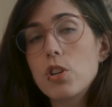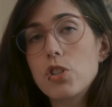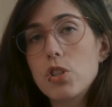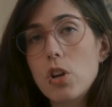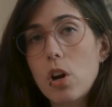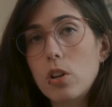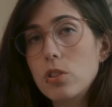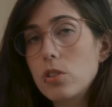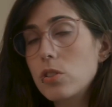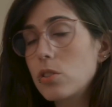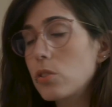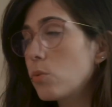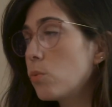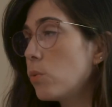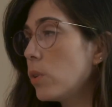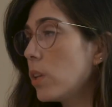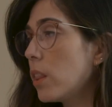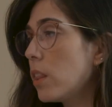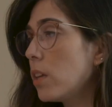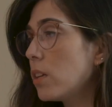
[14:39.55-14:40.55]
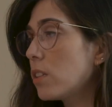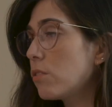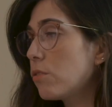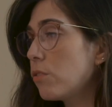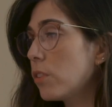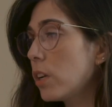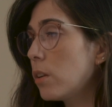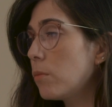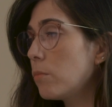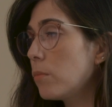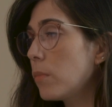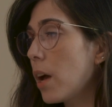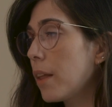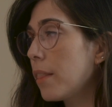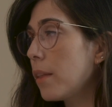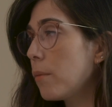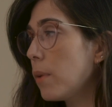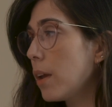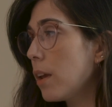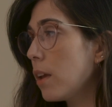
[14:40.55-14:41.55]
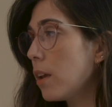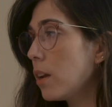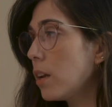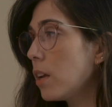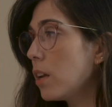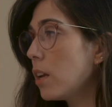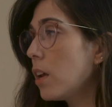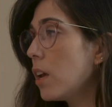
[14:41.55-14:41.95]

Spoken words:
shots with this film at the beginning.